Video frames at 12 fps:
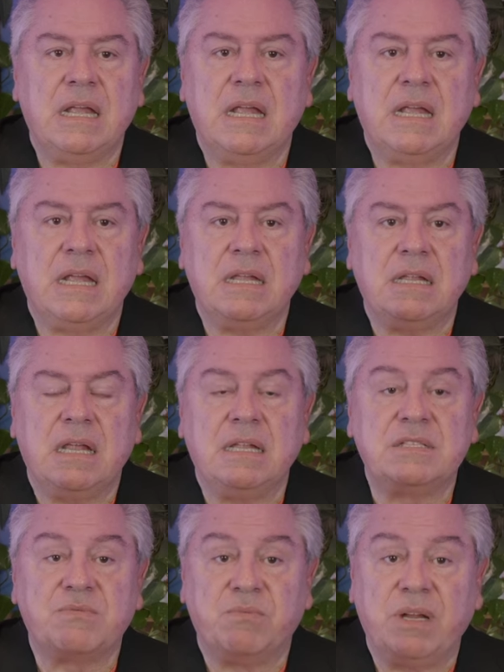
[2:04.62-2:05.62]

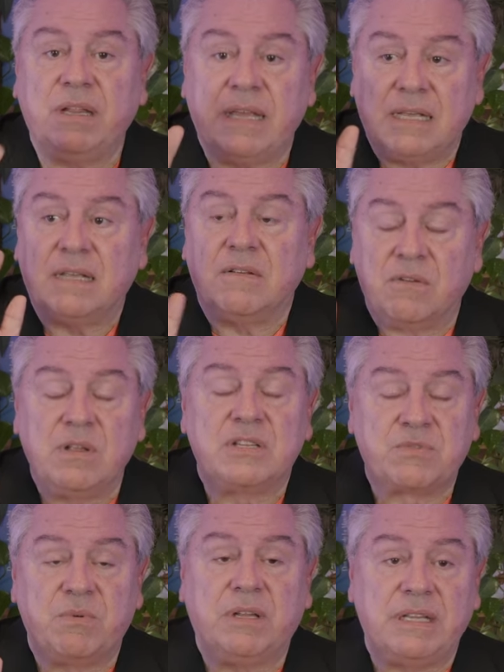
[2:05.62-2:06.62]
it's really
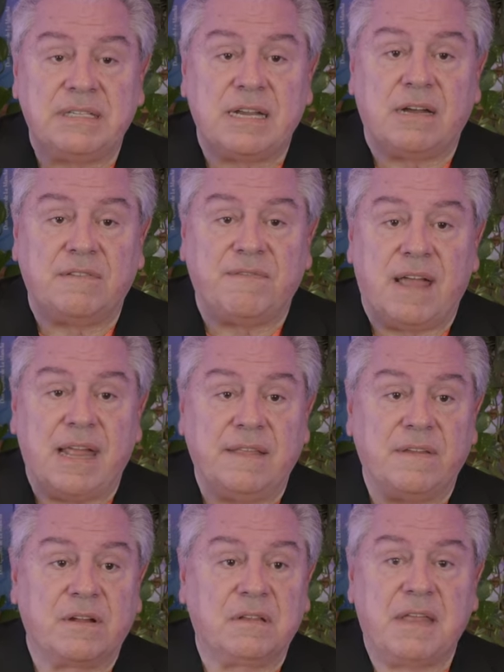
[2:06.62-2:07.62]

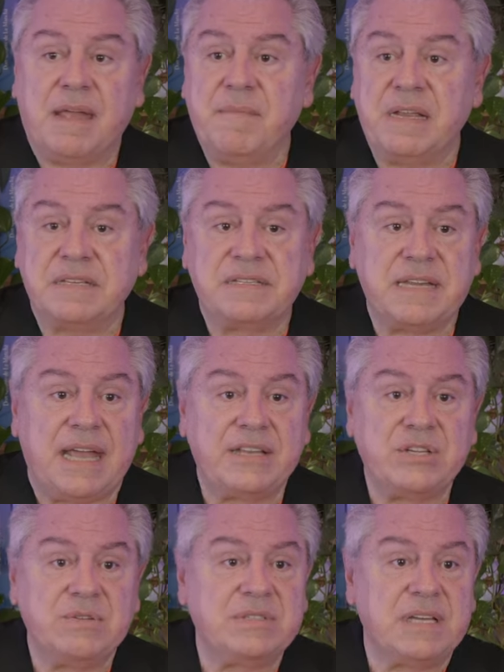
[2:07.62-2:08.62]
terrifying. They're climbing
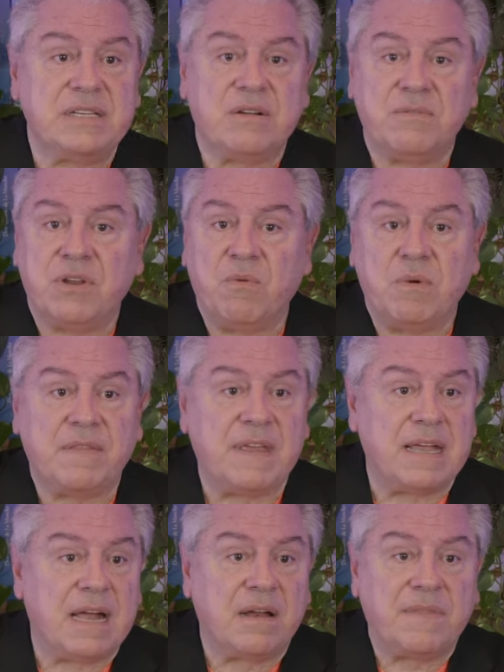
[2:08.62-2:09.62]
statues. They don't know where
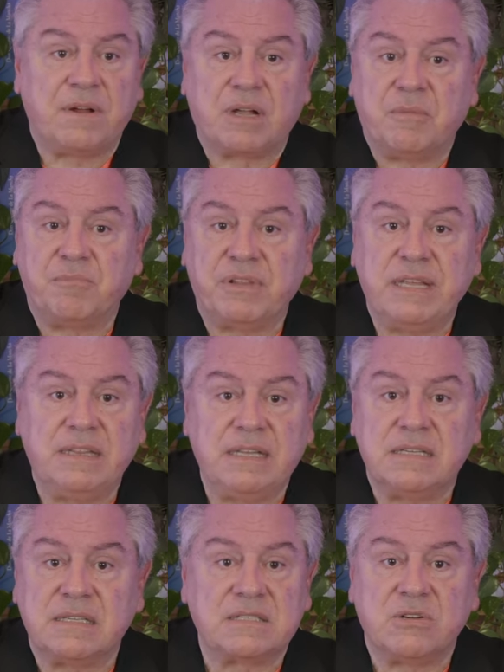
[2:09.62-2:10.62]
they are. They're
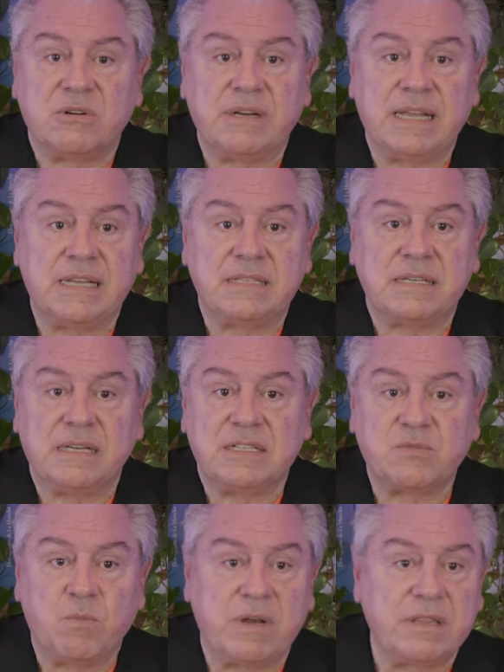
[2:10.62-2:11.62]
completely disoriented.
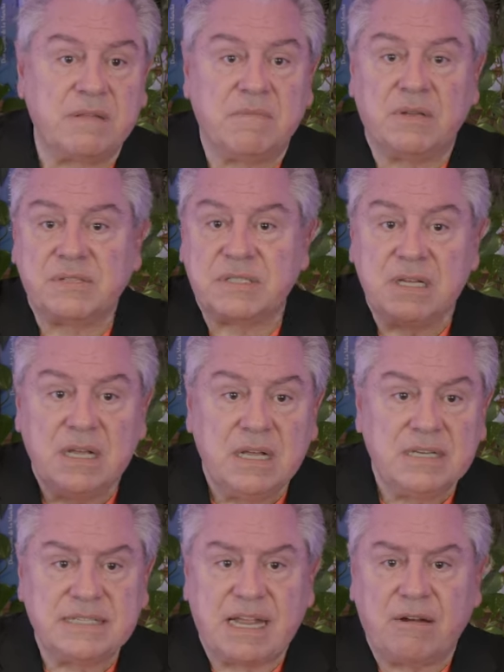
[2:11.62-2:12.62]
It's one of the most
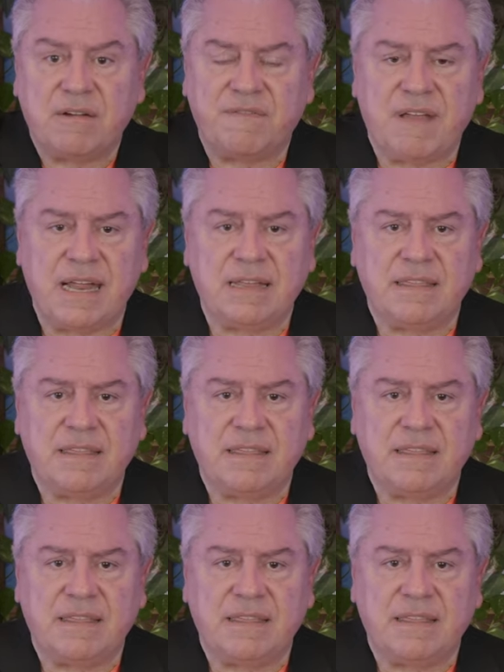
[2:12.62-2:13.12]
terrifying